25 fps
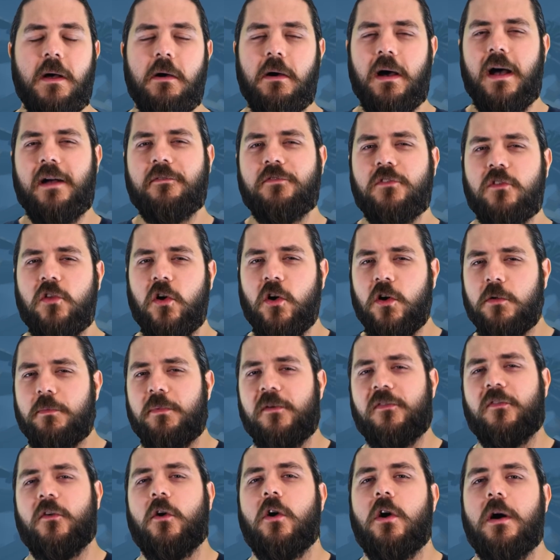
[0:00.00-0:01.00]
Now, I've talked
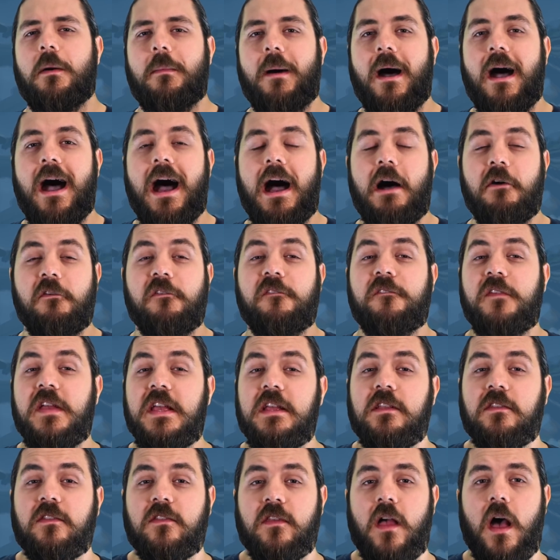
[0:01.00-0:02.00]
before about how
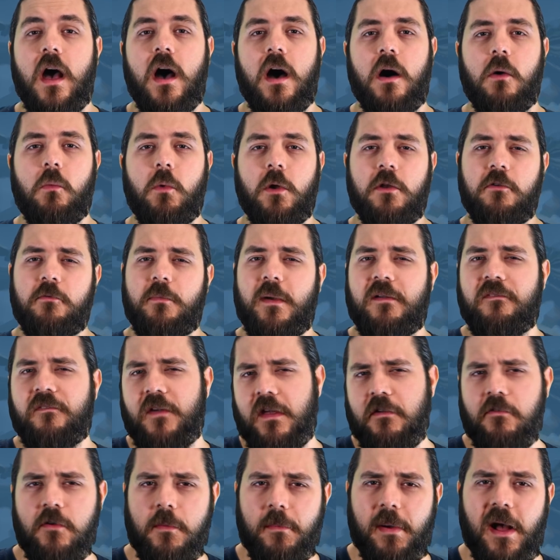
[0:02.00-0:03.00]
feats are one of my
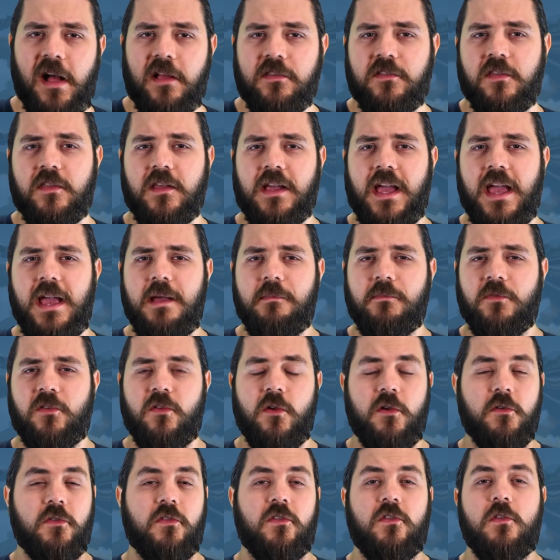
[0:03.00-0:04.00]
favourite parts of the game,
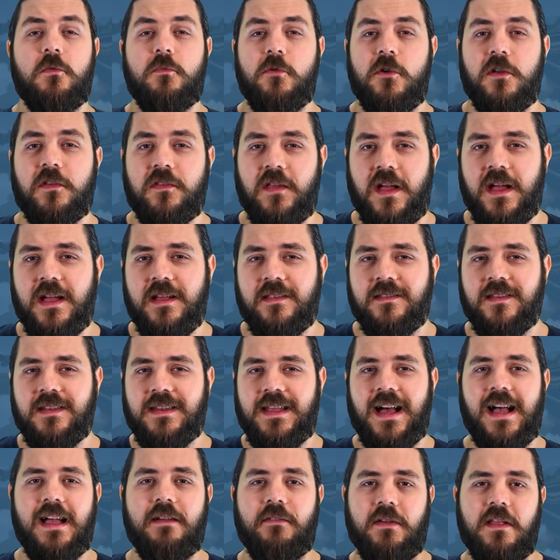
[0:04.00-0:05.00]
so I was super excited to
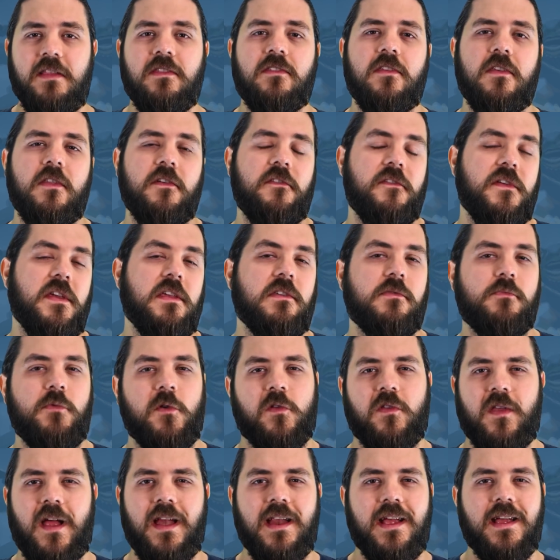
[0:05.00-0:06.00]
dive into the feats
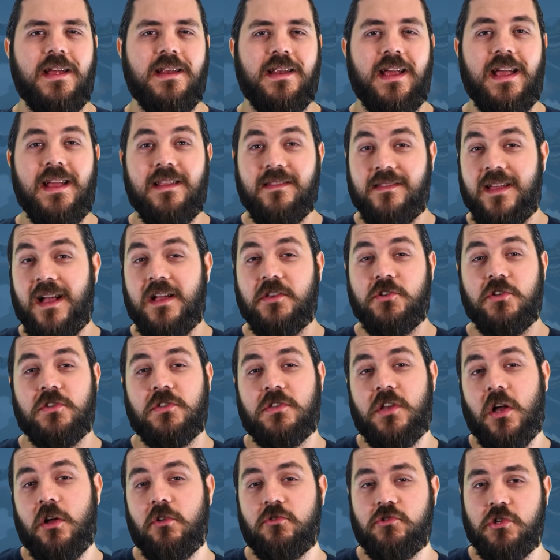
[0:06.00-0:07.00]
presented in
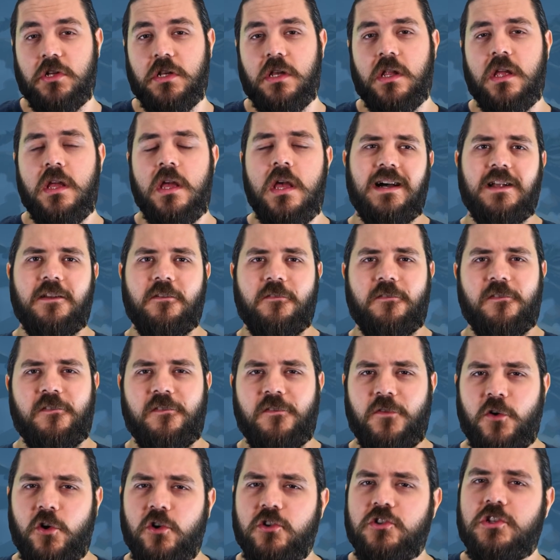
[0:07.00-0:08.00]
Tasha's Cauldron.
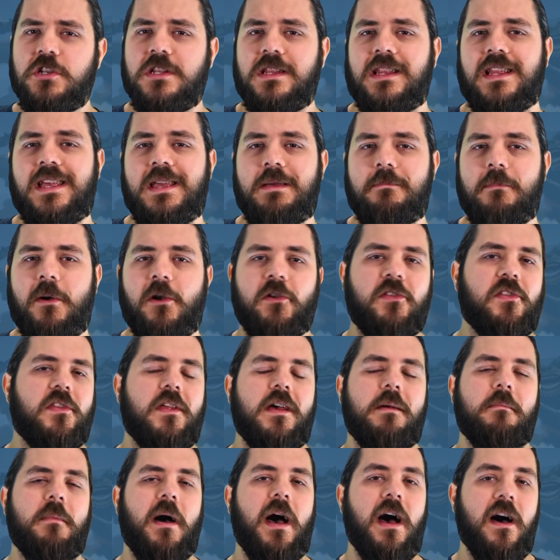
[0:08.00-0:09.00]
Unfortunately, most
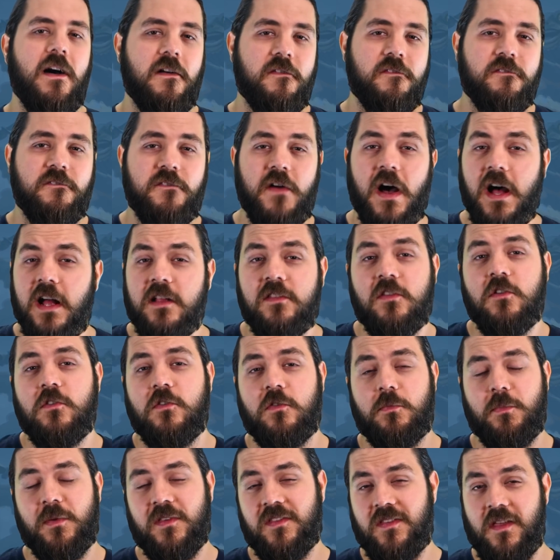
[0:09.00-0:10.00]
of them are far too
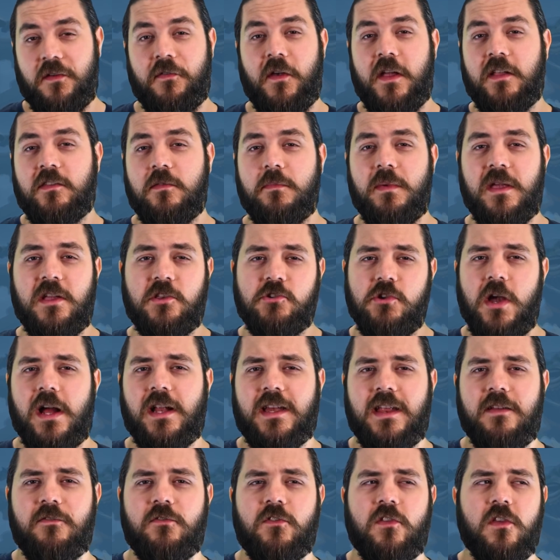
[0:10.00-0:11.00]
specific to be
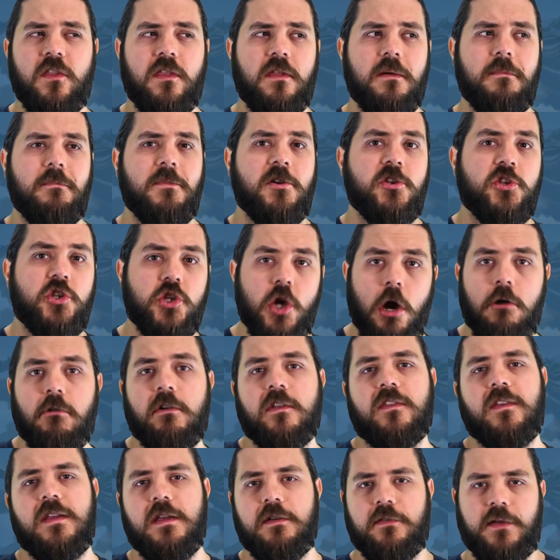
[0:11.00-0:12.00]
attractive to the
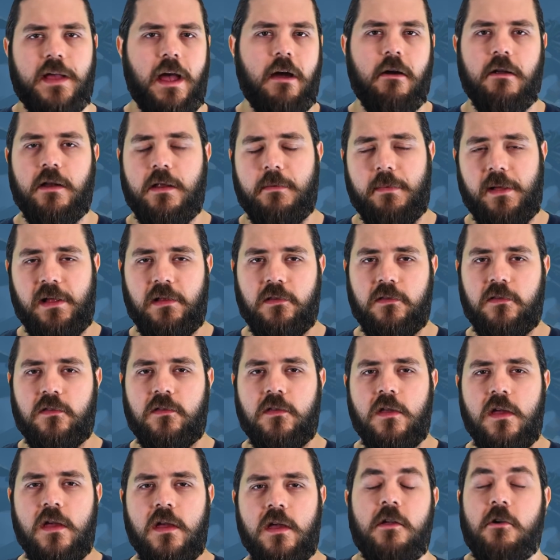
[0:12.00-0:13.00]
majority of character
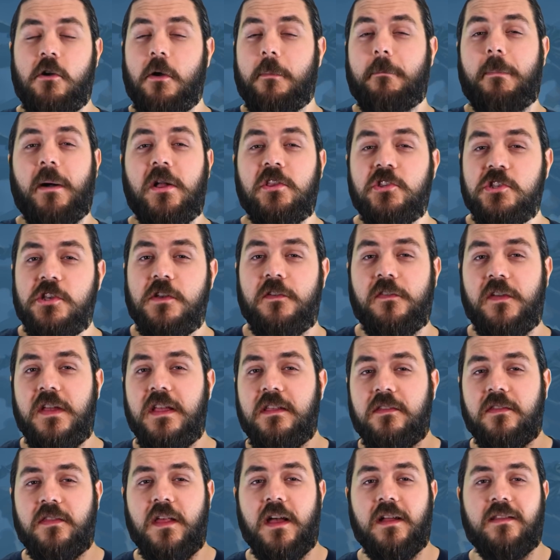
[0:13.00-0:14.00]
builds. There are a bunch of
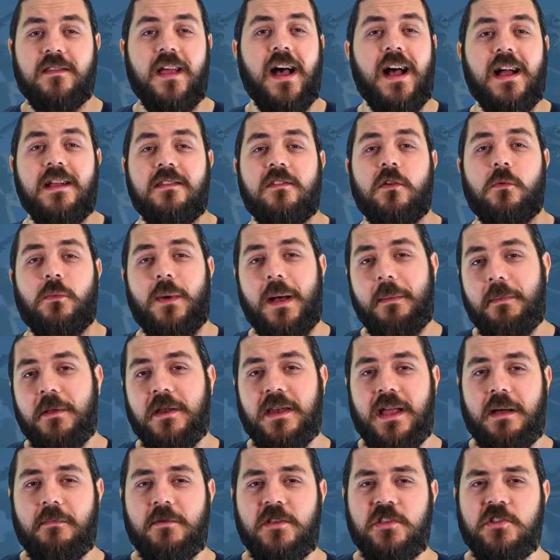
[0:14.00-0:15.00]
feats that are tied to
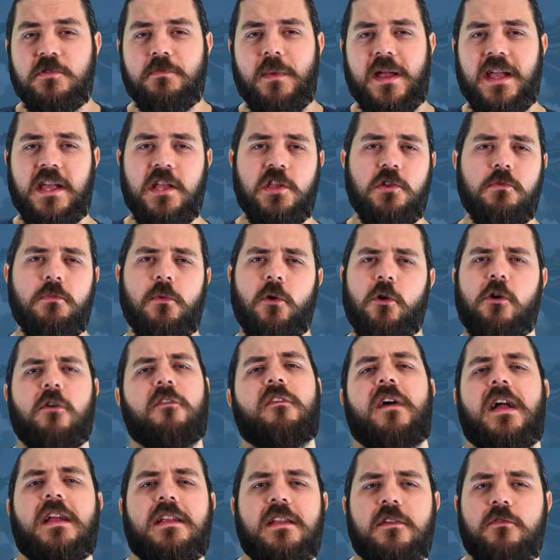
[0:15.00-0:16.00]
weapon damage, making you more
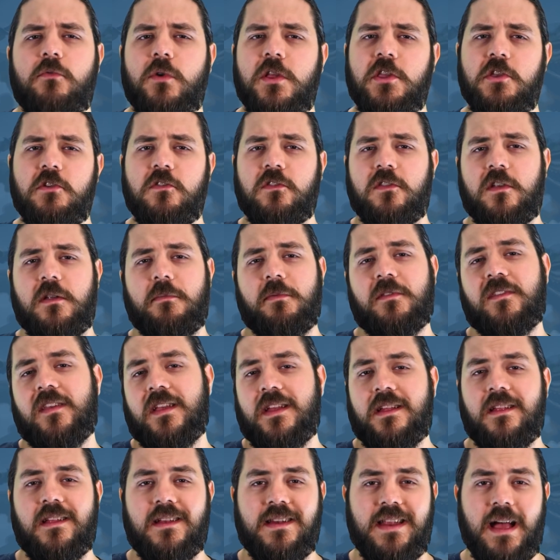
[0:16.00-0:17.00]
effective when using a
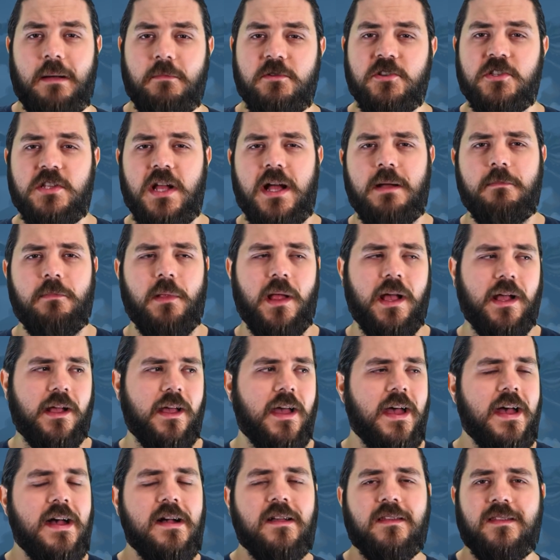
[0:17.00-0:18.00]
particular damage type
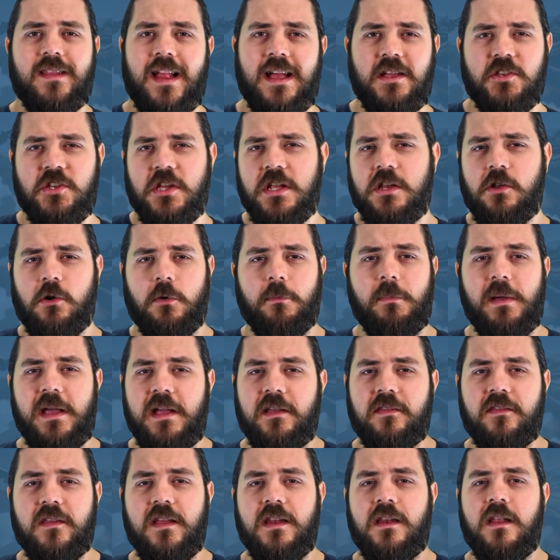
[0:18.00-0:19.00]
like slashing or
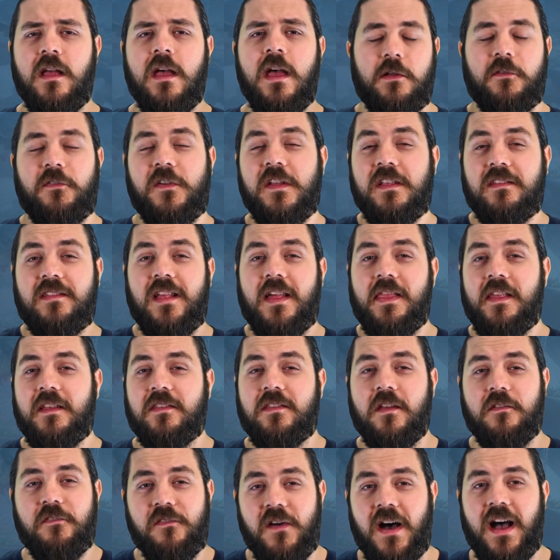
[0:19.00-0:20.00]
piercing. Now, feats like
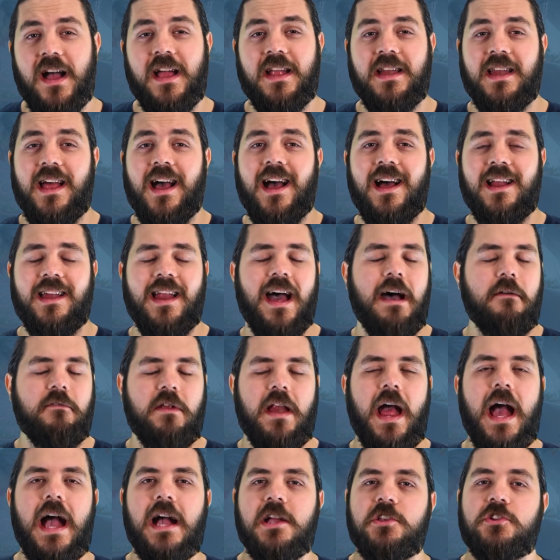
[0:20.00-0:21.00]
this are fine, and
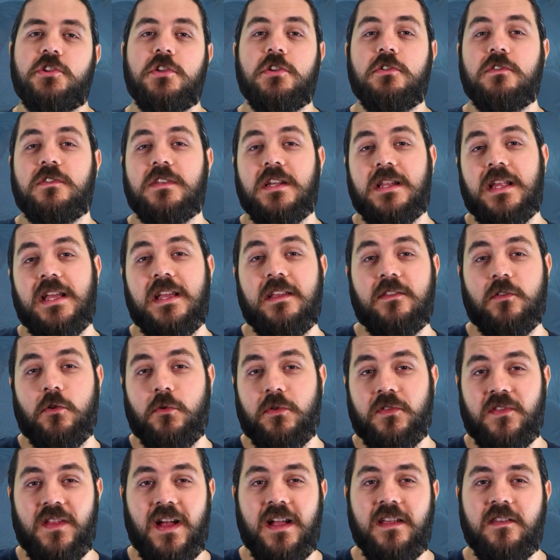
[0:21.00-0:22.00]
having extra utility is
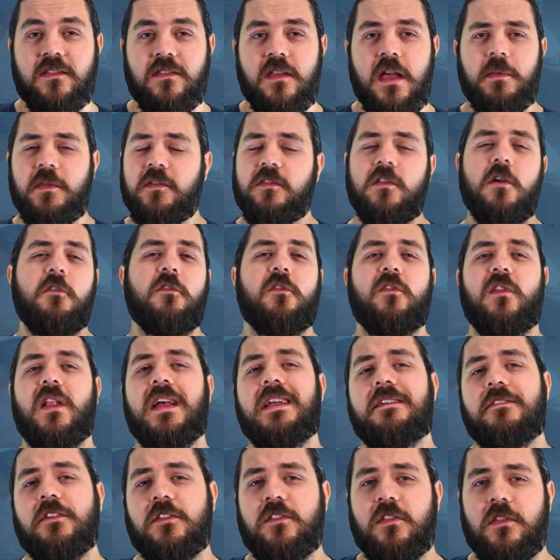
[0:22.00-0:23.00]
always nice, but there's no
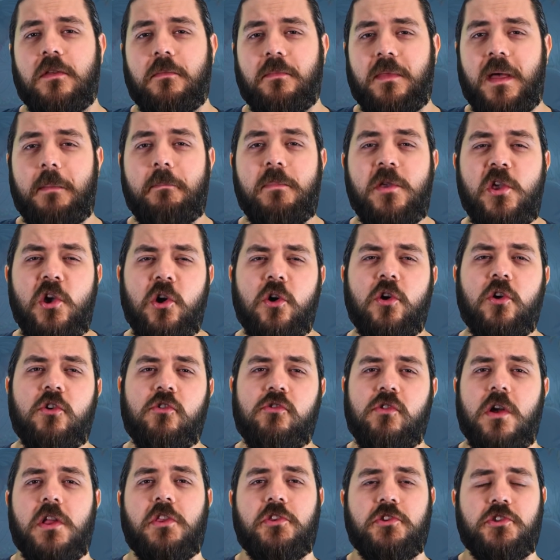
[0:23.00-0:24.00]
flavour to them. They're pure
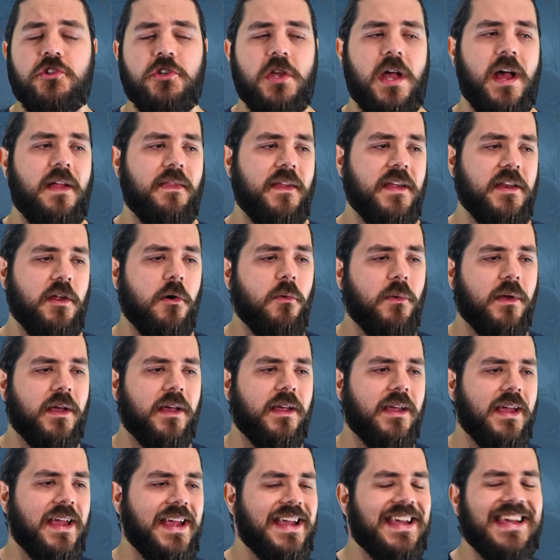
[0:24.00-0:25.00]
crunch, and they don't
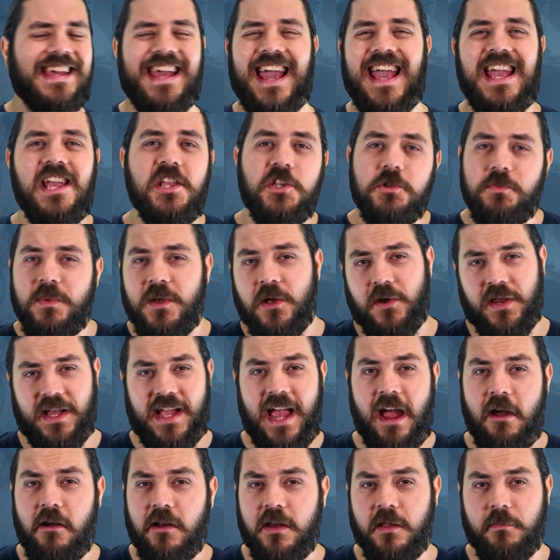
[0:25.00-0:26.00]
engage me on a
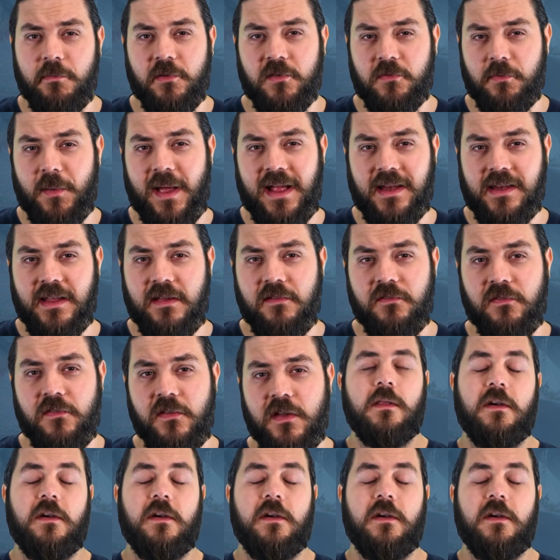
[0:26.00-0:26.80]
character perspective.